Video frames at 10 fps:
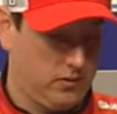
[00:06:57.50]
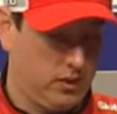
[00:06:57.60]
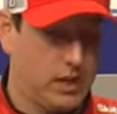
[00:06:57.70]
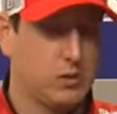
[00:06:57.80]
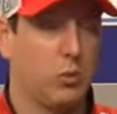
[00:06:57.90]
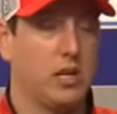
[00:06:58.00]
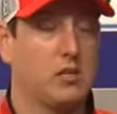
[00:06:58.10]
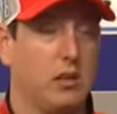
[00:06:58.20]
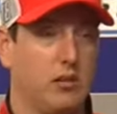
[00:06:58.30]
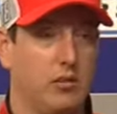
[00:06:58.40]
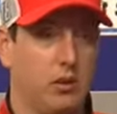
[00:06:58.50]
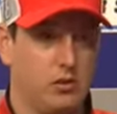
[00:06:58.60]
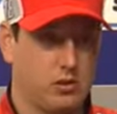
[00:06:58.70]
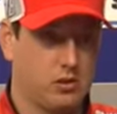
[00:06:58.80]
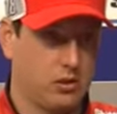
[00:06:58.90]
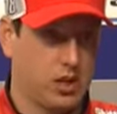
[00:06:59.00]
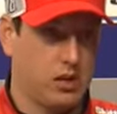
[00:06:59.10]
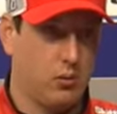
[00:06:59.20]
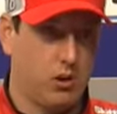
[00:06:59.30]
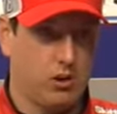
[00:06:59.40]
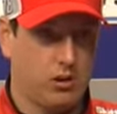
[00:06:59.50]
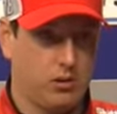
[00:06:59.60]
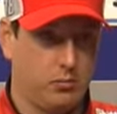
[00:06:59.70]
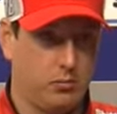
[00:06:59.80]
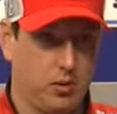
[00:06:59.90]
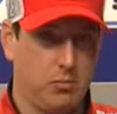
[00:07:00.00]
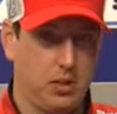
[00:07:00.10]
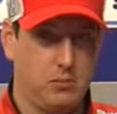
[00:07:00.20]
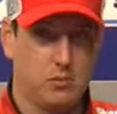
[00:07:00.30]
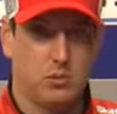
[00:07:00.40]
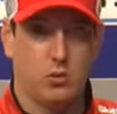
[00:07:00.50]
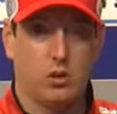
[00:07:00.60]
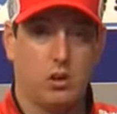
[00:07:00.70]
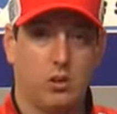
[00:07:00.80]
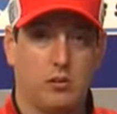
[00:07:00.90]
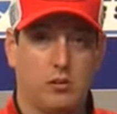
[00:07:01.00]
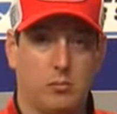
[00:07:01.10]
less weight stuff, you know, just the kind of walking on the beams and whatnot